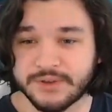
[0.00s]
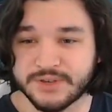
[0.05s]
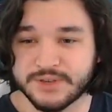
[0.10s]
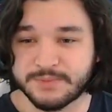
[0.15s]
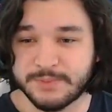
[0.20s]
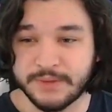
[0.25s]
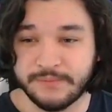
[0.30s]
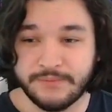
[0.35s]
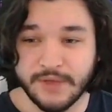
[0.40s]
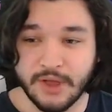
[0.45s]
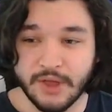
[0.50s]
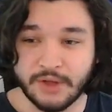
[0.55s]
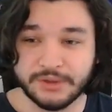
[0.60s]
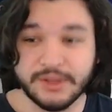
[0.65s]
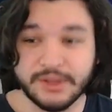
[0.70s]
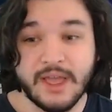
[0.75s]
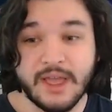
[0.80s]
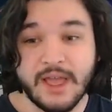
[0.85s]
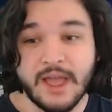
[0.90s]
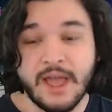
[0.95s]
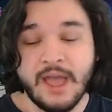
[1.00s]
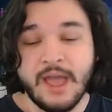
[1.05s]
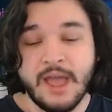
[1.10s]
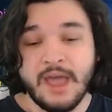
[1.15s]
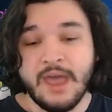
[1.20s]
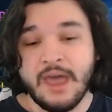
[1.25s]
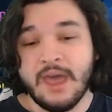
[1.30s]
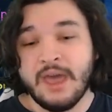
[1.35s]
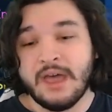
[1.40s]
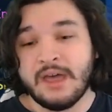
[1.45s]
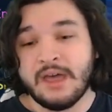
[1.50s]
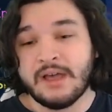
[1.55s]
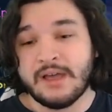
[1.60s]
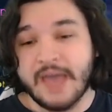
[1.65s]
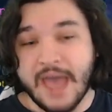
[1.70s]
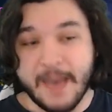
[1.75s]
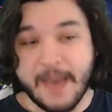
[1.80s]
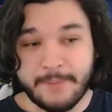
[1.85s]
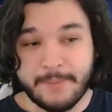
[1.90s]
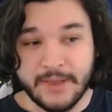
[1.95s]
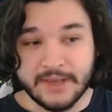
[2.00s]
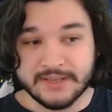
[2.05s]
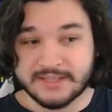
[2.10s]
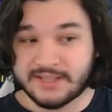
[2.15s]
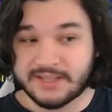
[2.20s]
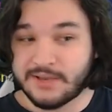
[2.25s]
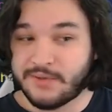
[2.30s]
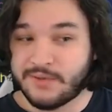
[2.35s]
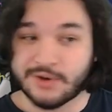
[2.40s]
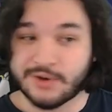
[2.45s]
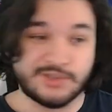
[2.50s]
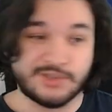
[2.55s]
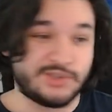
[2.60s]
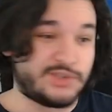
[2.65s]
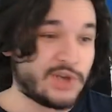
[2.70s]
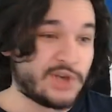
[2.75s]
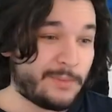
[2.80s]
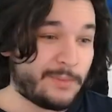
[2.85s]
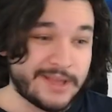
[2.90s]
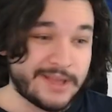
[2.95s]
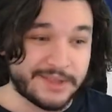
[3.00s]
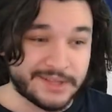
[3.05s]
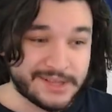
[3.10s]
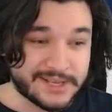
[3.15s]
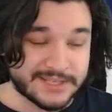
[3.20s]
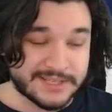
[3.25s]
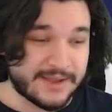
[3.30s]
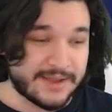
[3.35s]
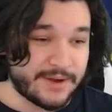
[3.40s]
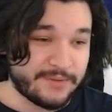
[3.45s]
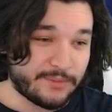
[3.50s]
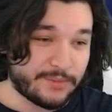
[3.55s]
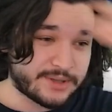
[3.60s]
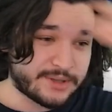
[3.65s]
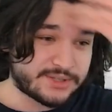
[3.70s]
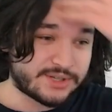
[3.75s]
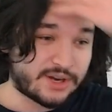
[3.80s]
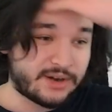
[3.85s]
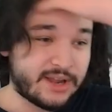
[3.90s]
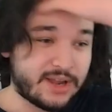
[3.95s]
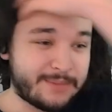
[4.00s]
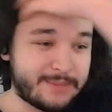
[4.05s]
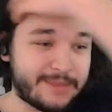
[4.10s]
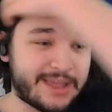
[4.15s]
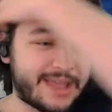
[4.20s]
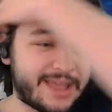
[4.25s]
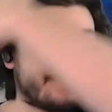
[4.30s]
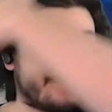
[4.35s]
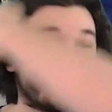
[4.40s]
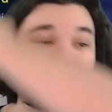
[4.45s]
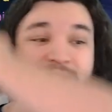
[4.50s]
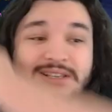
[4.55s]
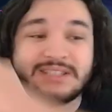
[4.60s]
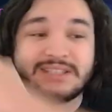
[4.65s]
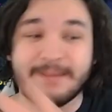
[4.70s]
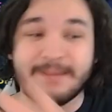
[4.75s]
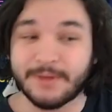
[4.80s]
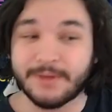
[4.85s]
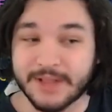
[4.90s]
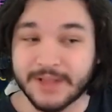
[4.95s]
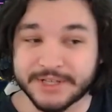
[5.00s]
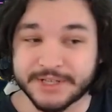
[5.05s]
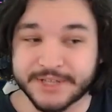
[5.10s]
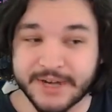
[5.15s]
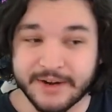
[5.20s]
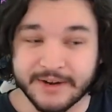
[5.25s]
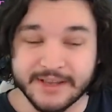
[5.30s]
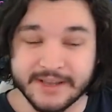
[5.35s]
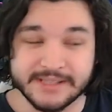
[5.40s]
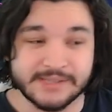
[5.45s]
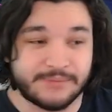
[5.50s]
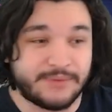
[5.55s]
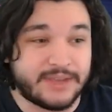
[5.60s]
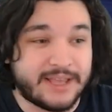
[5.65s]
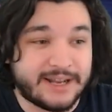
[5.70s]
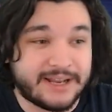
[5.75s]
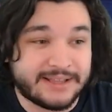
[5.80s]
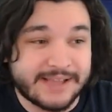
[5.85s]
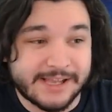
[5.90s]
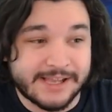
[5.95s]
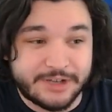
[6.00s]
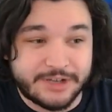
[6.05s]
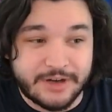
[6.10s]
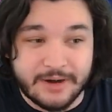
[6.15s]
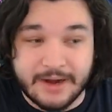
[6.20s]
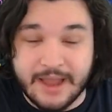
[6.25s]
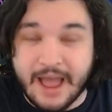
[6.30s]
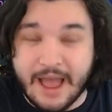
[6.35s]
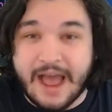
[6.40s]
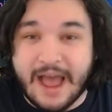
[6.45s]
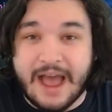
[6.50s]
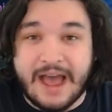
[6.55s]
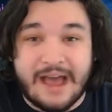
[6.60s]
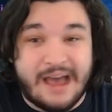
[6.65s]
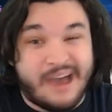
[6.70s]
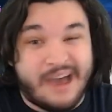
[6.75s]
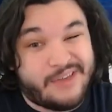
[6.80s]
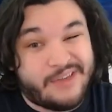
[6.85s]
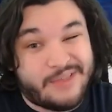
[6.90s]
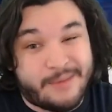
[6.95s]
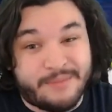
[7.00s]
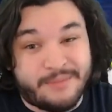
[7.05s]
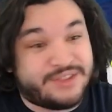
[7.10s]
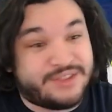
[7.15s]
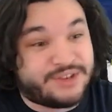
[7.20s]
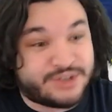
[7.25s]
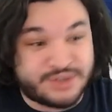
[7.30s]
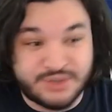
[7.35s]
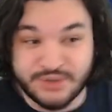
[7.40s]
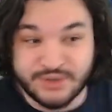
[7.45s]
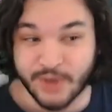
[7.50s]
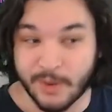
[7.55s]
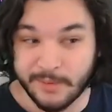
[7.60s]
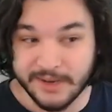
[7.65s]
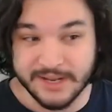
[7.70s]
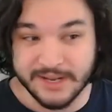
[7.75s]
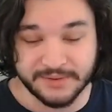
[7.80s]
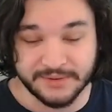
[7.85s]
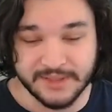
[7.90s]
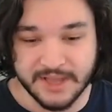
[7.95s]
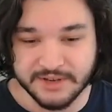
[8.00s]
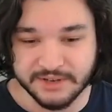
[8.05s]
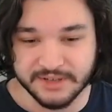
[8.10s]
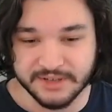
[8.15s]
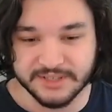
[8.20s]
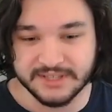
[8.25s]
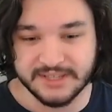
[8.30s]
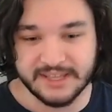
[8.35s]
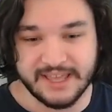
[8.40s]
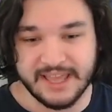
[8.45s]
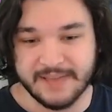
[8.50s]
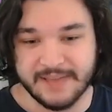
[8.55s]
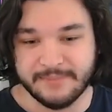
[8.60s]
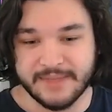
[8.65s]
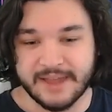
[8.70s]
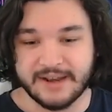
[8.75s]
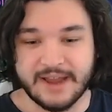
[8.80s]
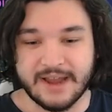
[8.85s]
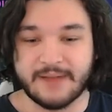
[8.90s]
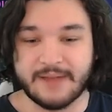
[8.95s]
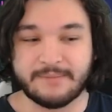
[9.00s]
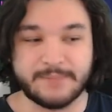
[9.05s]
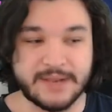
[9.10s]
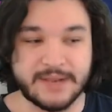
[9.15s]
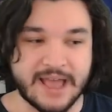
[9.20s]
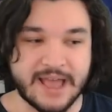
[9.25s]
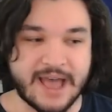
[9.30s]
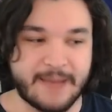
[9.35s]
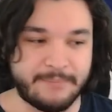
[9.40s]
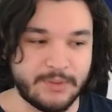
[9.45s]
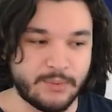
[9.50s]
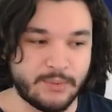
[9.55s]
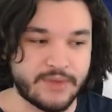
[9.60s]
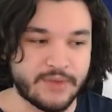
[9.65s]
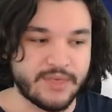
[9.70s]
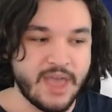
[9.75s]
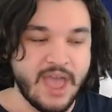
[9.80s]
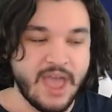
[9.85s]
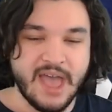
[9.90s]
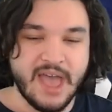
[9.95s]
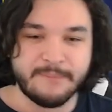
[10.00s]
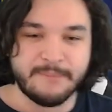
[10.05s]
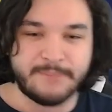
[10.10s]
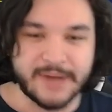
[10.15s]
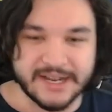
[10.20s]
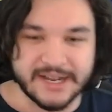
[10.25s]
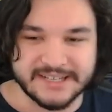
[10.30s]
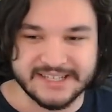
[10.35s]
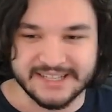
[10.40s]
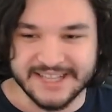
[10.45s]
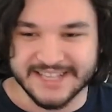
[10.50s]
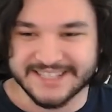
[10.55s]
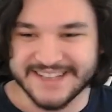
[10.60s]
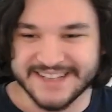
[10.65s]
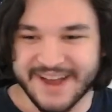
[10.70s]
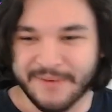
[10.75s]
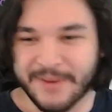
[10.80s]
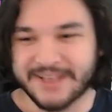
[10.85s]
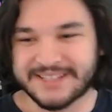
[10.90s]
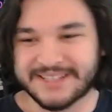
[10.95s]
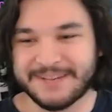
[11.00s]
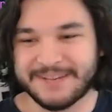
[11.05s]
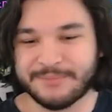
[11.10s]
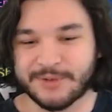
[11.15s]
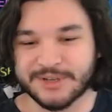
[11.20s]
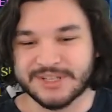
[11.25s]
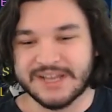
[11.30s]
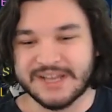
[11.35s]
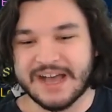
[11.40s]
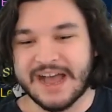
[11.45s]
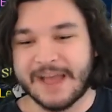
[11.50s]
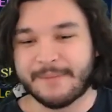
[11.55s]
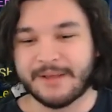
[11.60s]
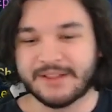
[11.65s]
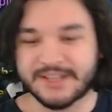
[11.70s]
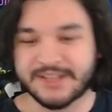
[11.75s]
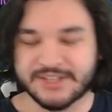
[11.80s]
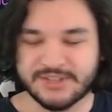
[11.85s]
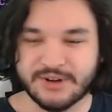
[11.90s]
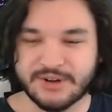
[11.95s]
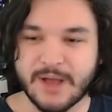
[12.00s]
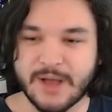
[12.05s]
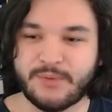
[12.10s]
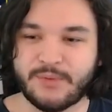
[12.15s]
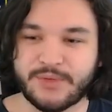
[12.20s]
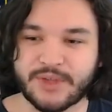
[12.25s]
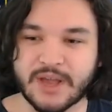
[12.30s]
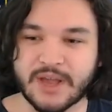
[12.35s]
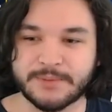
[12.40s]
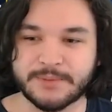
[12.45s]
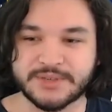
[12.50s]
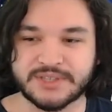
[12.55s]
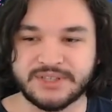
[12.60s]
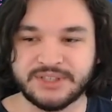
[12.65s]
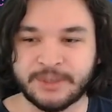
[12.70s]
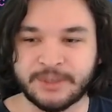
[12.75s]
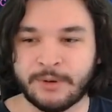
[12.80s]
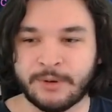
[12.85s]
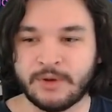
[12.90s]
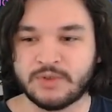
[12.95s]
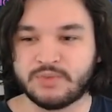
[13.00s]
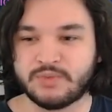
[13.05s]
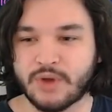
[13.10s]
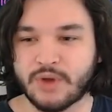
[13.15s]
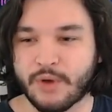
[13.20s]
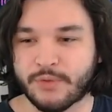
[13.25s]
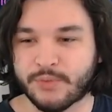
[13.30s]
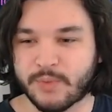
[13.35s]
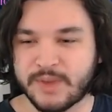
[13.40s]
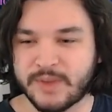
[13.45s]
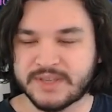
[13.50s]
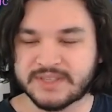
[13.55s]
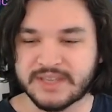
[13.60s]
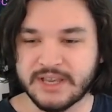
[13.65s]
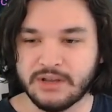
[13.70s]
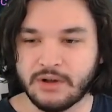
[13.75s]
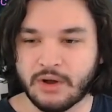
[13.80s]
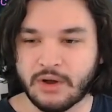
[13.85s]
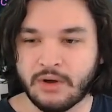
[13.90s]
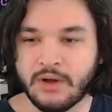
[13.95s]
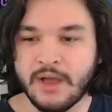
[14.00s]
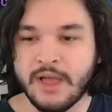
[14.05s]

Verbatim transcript: be filled. Epics, there's so many on the list, I don't even want to start naming it. Same with legendaries. If we get a legendary, I mean, there's so many different legendaries in the game that I'd be happy with. But let's not waste any more time. Let's start off with a couple single pulls. We'll go three single,